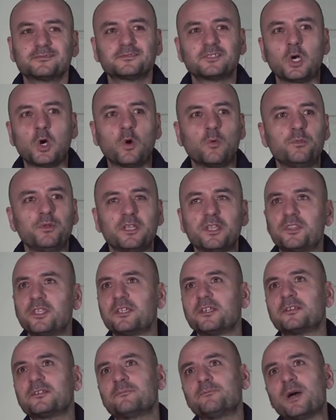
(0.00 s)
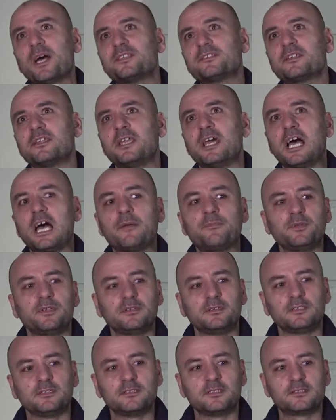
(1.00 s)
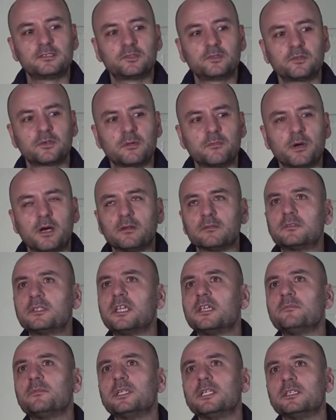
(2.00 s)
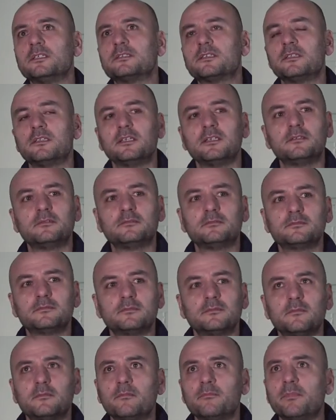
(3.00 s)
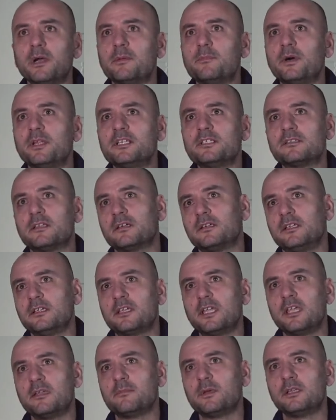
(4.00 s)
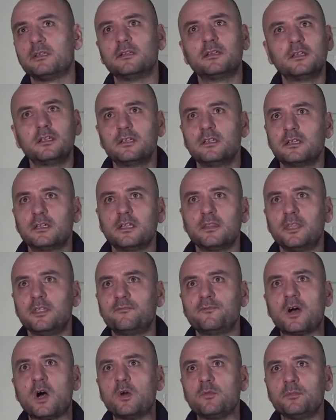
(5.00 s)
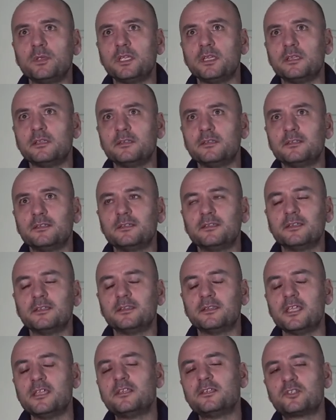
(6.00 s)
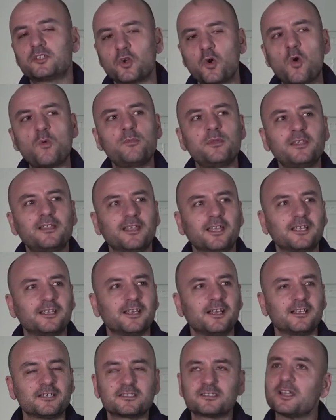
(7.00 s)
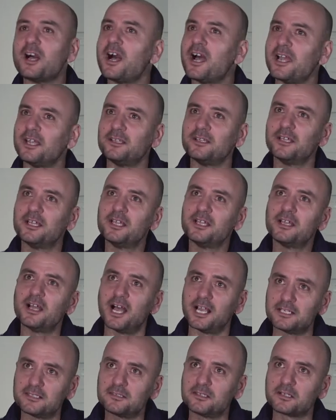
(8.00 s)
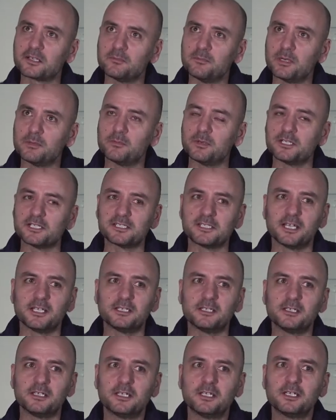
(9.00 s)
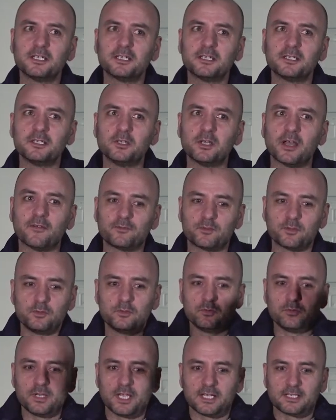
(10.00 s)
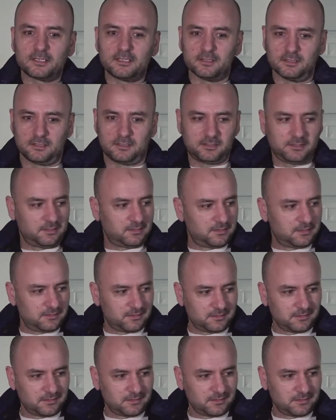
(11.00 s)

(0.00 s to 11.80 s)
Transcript: hope nothing bad's going to happen. And it took about 10 minutes, and then my buddies luckily came and, and they found me and, and they showed me like a sign I still remember is that you have to do like this.